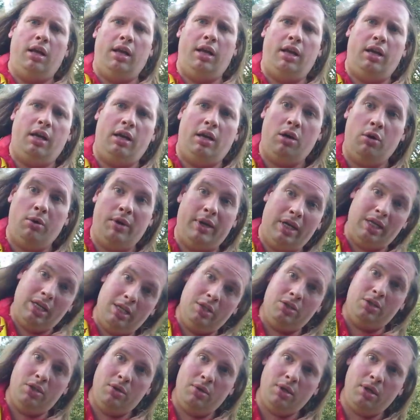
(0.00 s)
uh, Owain
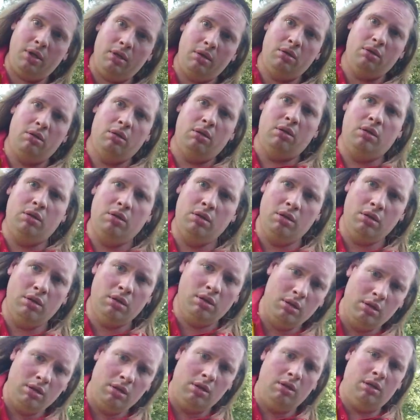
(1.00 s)
Glyndwr,
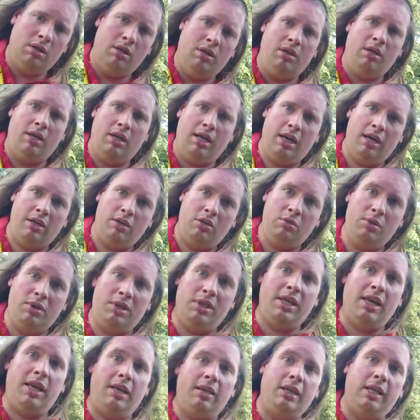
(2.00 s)
and who
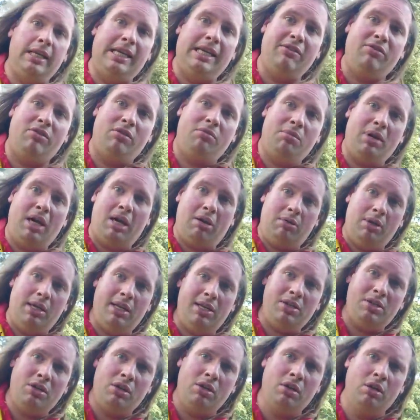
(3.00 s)
had then even
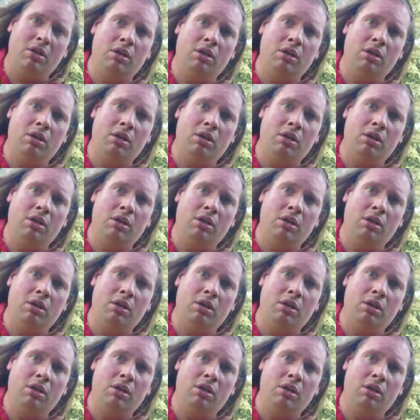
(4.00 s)
married